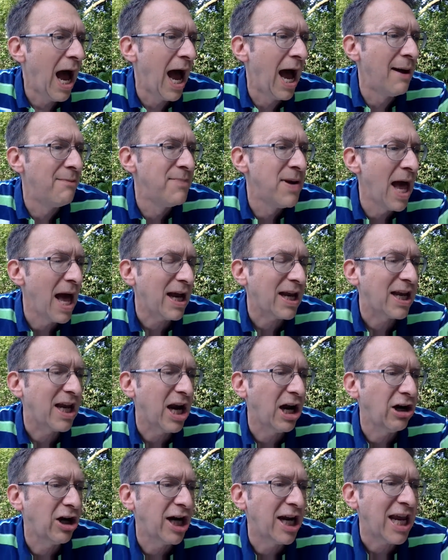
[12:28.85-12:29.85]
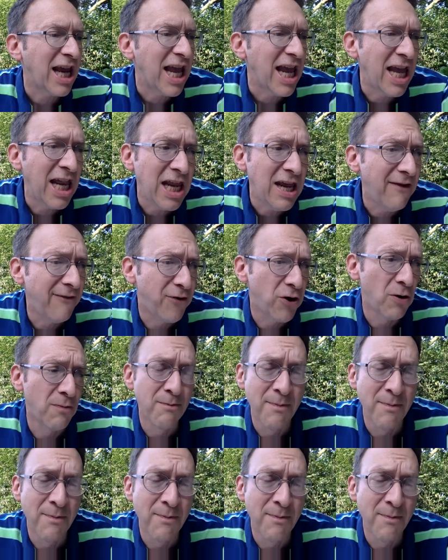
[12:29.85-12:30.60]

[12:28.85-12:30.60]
I'm not carrying any of your